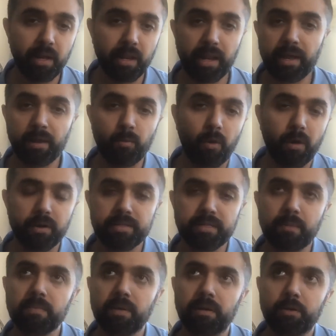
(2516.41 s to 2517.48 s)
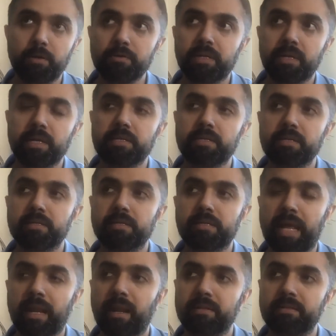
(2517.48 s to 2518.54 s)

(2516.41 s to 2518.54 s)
Like what some use cases,